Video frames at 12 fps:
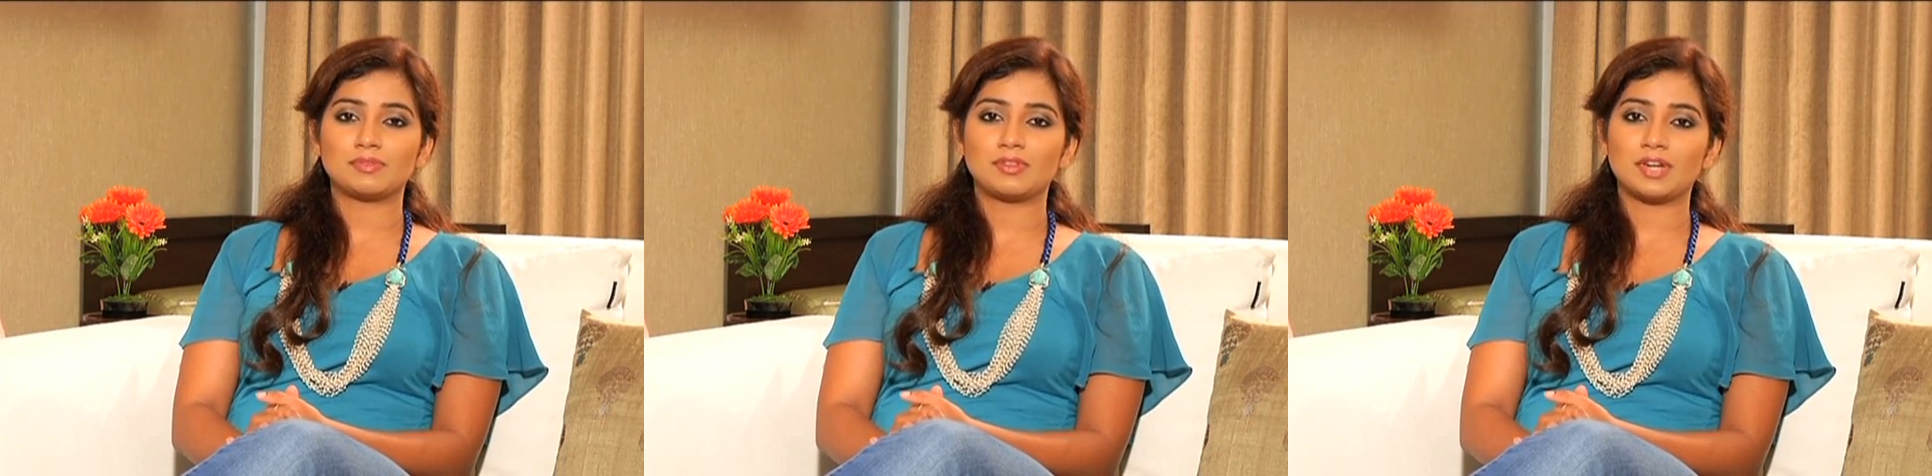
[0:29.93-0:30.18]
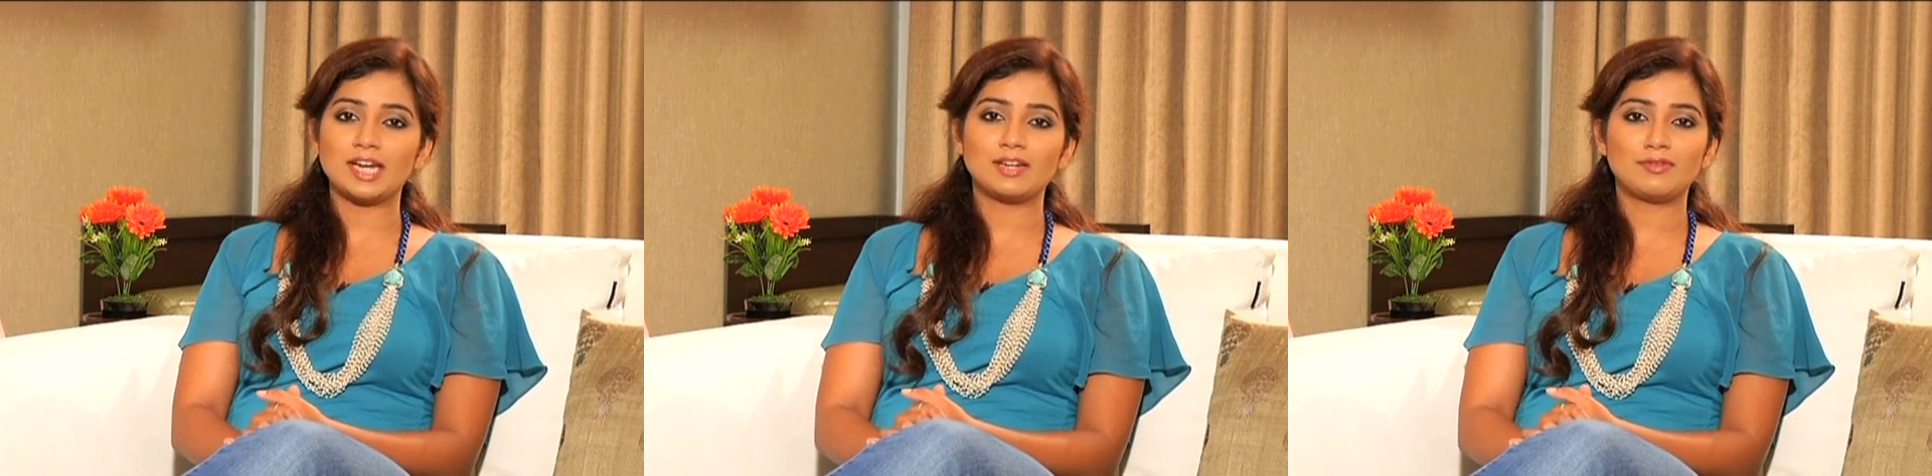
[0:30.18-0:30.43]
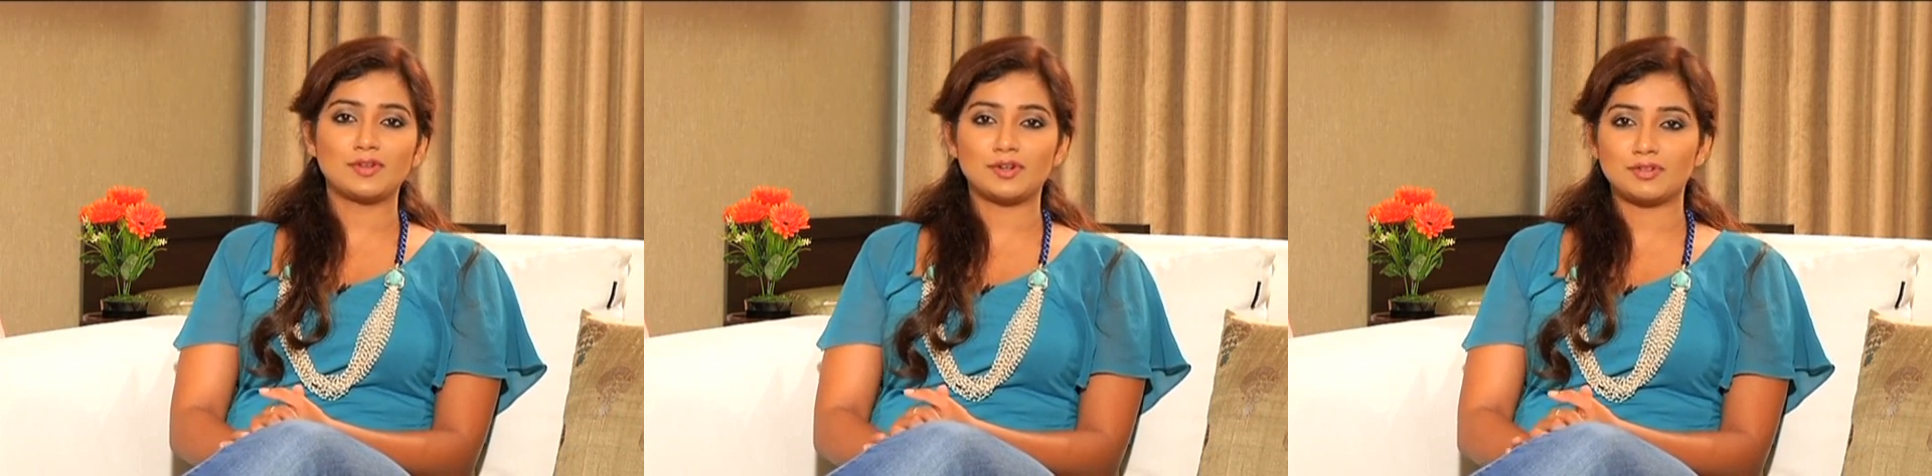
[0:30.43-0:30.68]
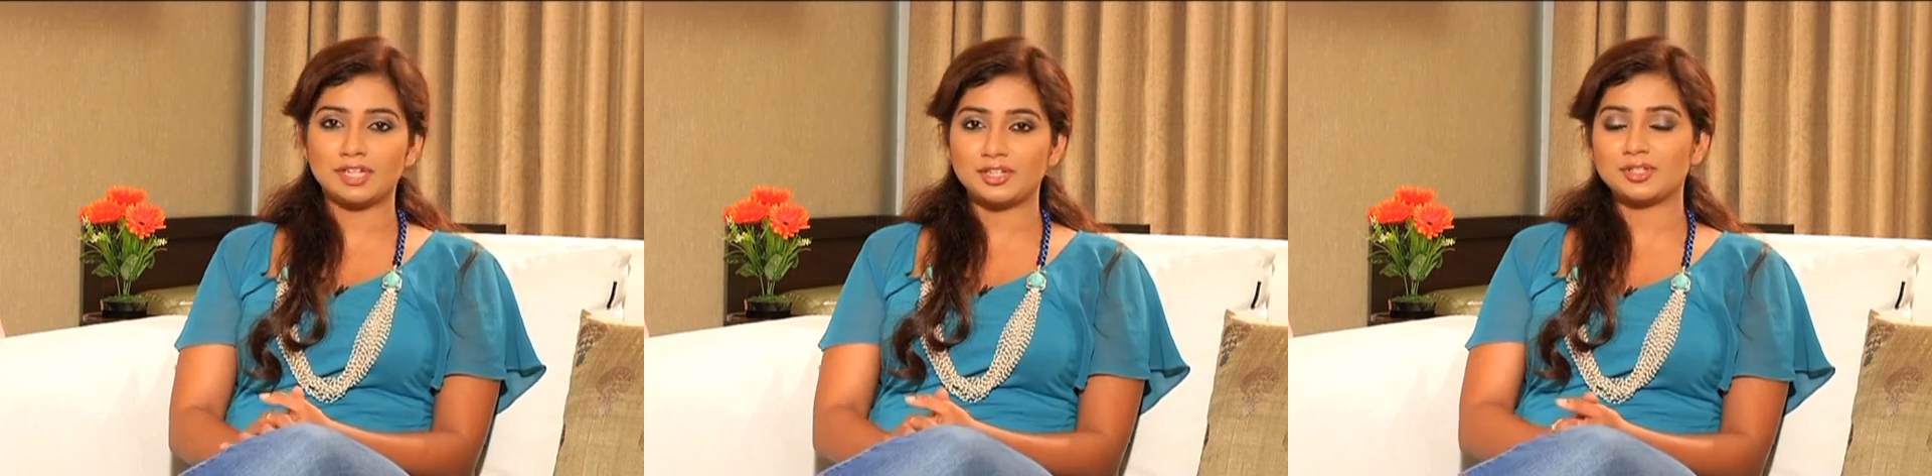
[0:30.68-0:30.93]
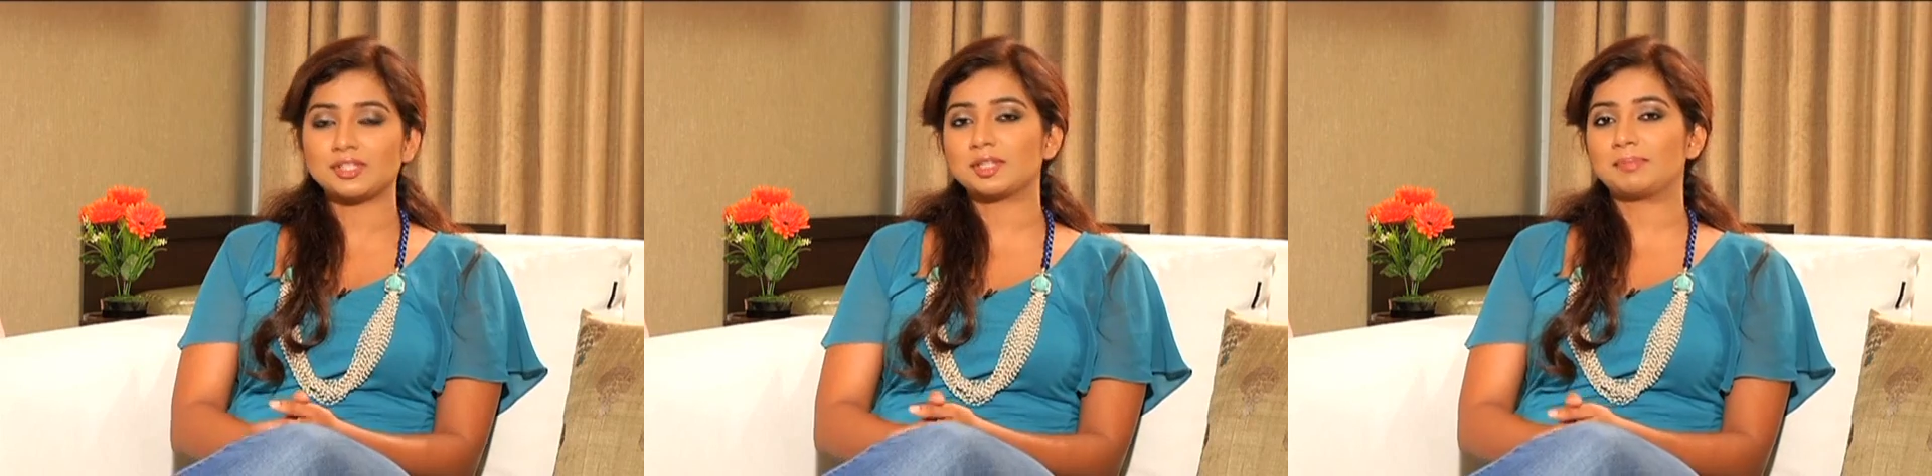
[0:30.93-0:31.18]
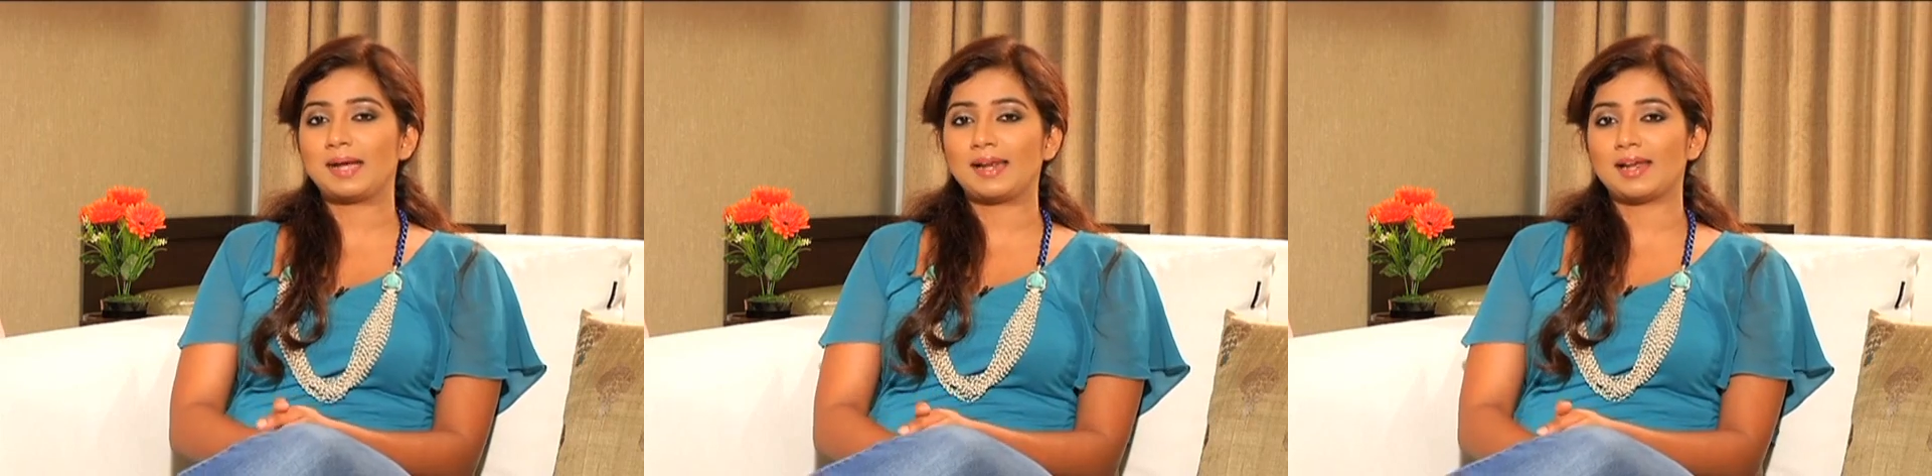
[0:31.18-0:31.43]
three different regions in my